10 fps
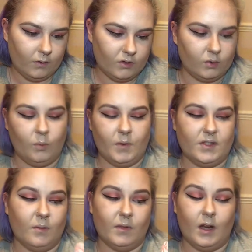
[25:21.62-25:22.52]
So it'd be
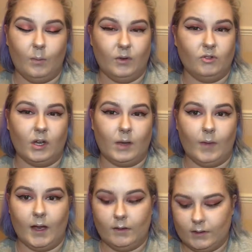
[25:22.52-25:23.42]
something I would
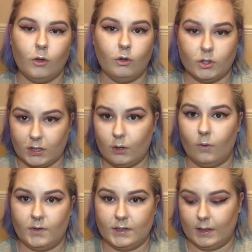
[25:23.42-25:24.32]
recommend using.
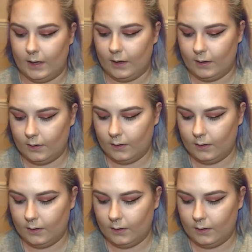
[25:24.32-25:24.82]
Obviously,